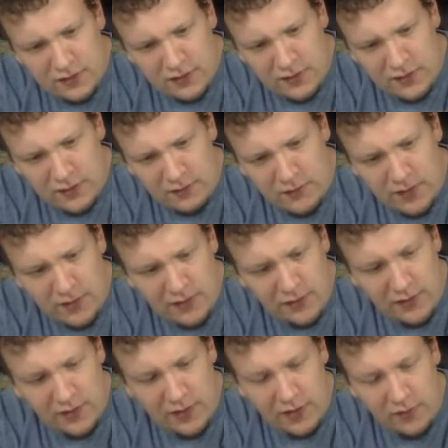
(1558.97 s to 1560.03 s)
Yep, that
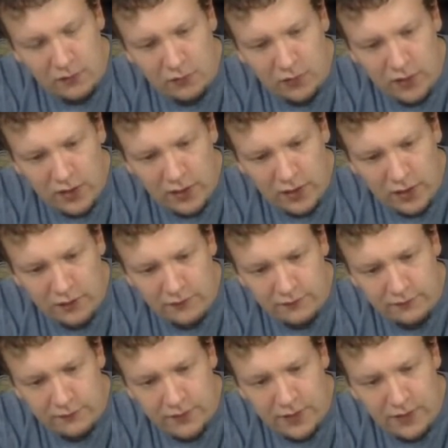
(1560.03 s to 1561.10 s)
just came right off.
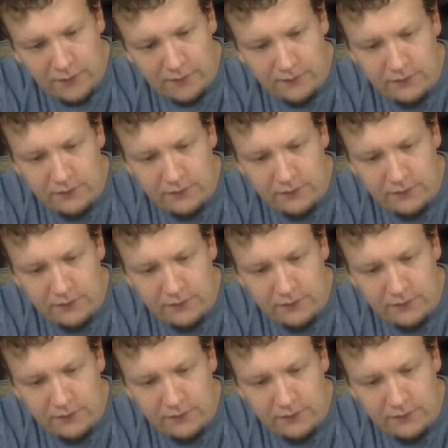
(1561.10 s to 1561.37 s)
Wow.